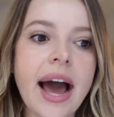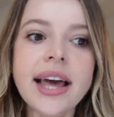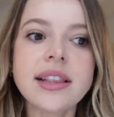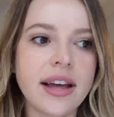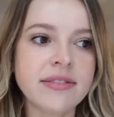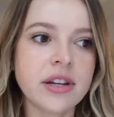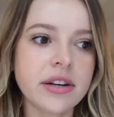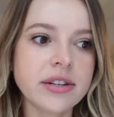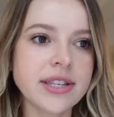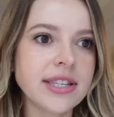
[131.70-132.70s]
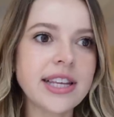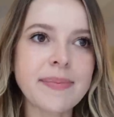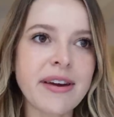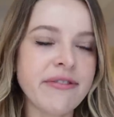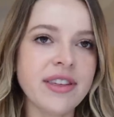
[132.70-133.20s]
I love Sonders. This is like
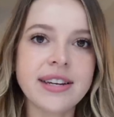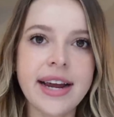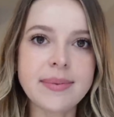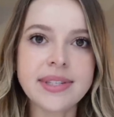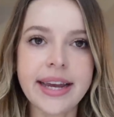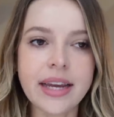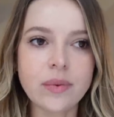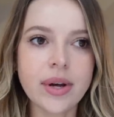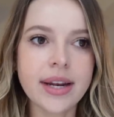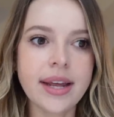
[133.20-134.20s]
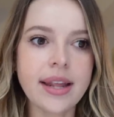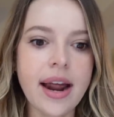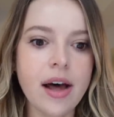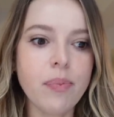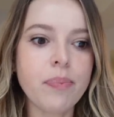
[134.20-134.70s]
my fifth time staying in one, and
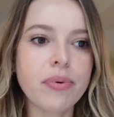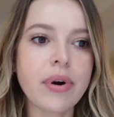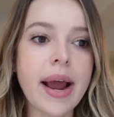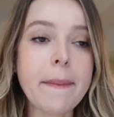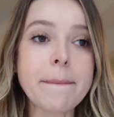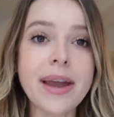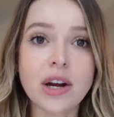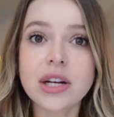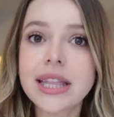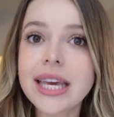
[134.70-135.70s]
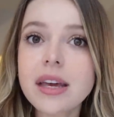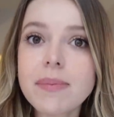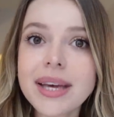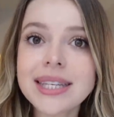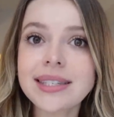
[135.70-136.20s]
I'll primarily
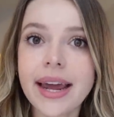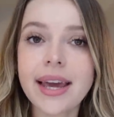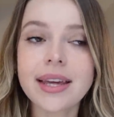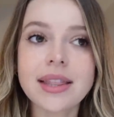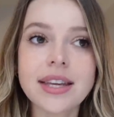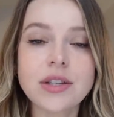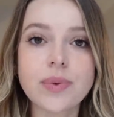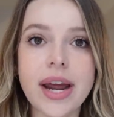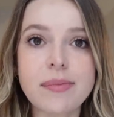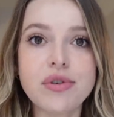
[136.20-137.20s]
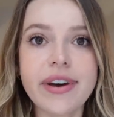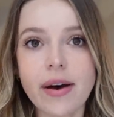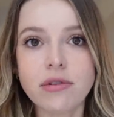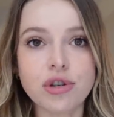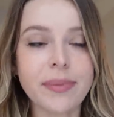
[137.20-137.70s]
be staying in these when I move
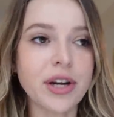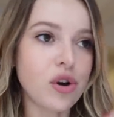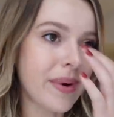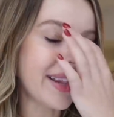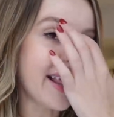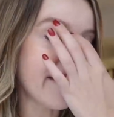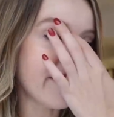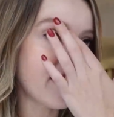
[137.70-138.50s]
out and do my nomad life